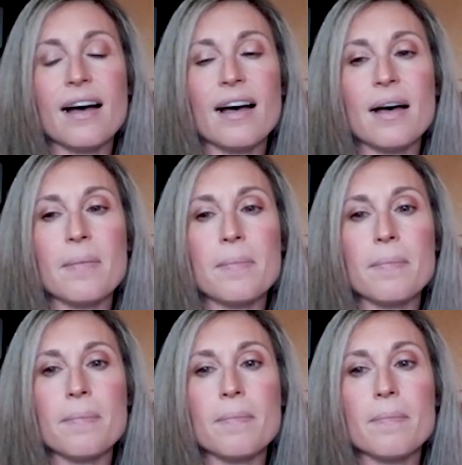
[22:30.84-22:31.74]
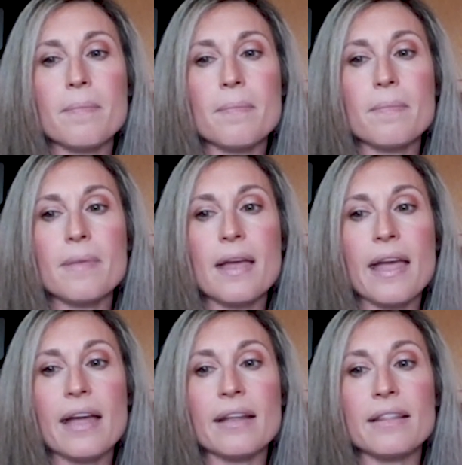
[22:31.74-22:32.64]
And
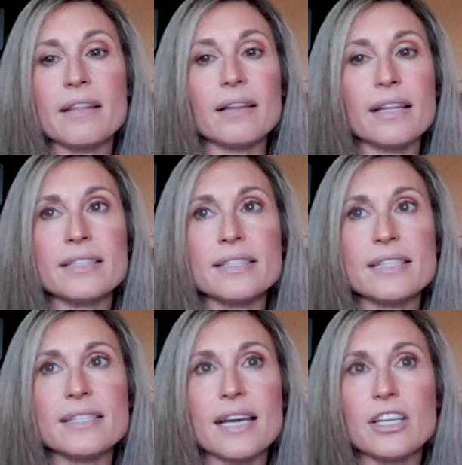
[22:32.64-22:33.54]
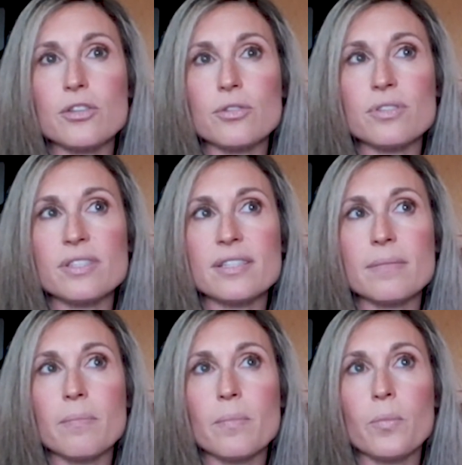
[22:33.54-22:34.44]
the lenses I use
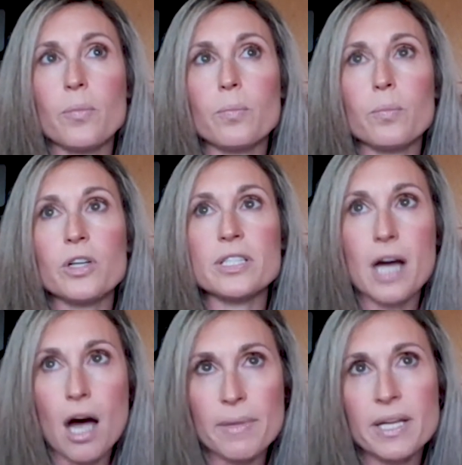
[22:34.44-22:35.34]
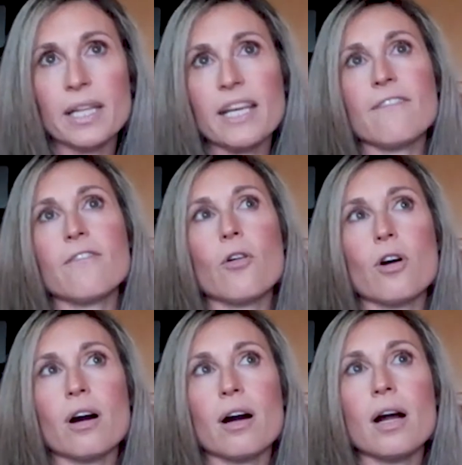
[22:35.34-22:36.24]
predominantly
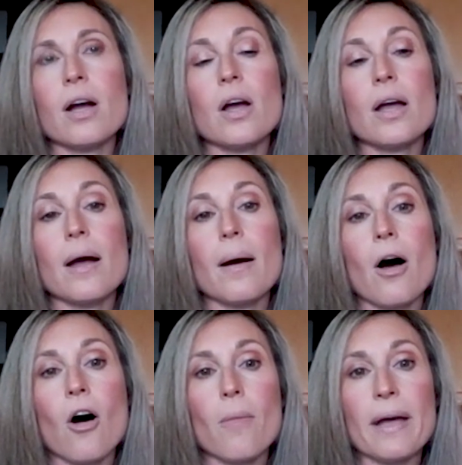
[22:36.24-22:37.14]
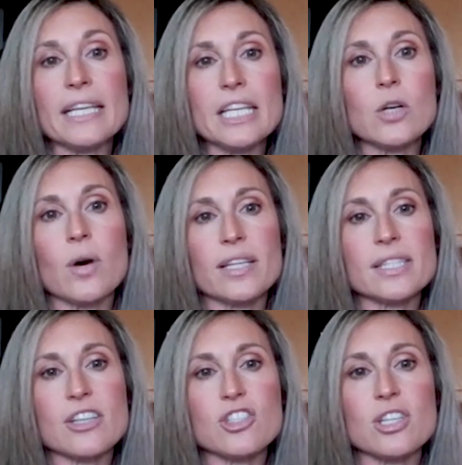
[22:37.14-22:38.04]
for all my equine
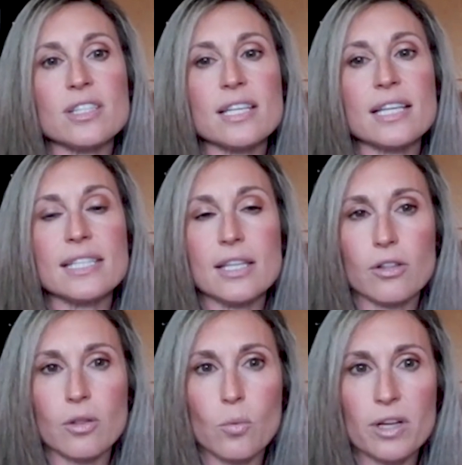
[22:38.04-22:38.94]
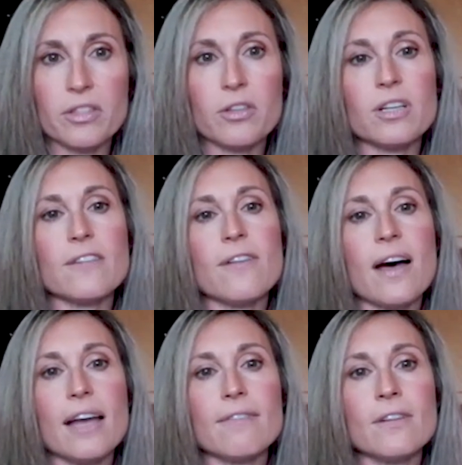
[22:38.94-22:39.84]
sessions, it's either the
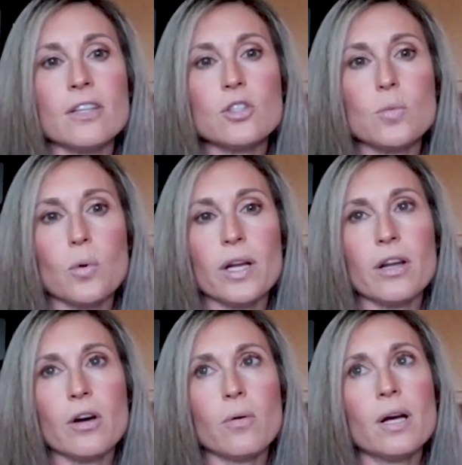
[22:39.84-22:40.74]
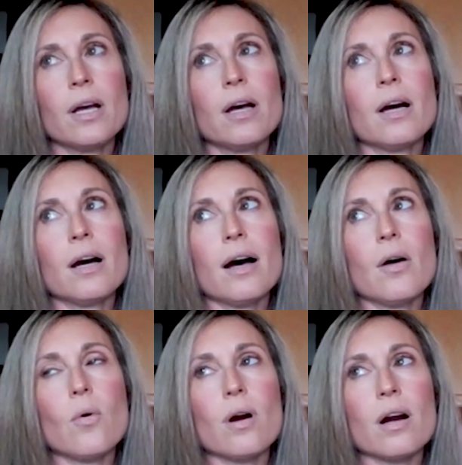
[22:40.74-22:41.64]
135 2.0
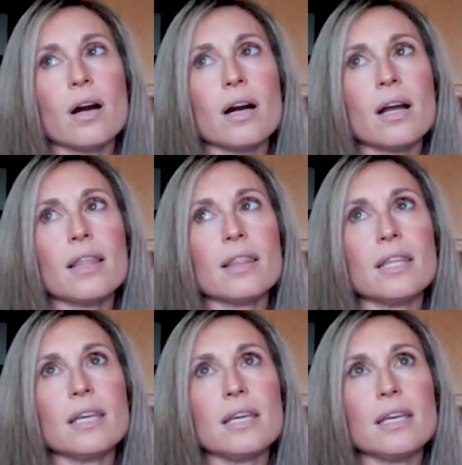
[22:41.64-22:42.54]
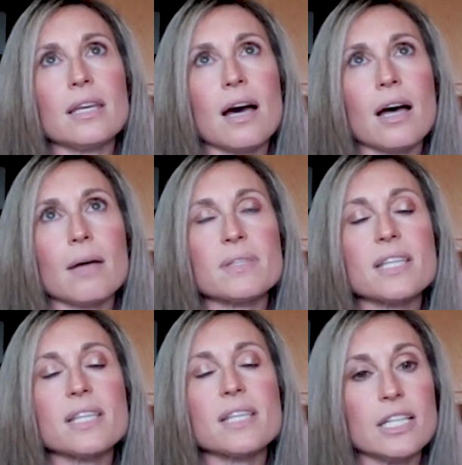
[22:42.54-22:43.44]
or the
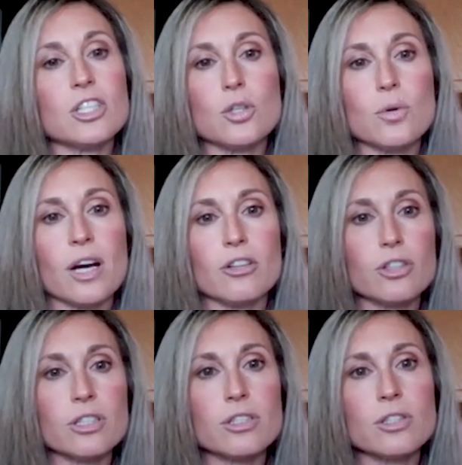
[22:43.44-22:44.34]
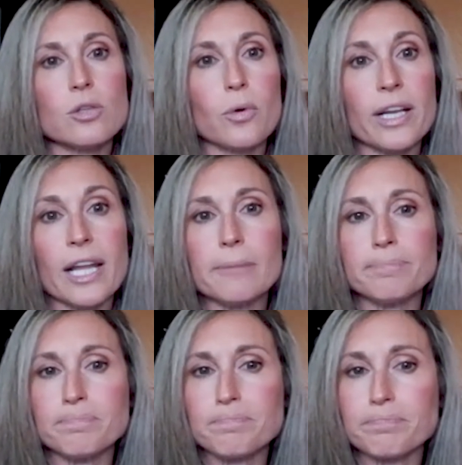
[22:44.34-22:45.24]
70 to 200 2.8.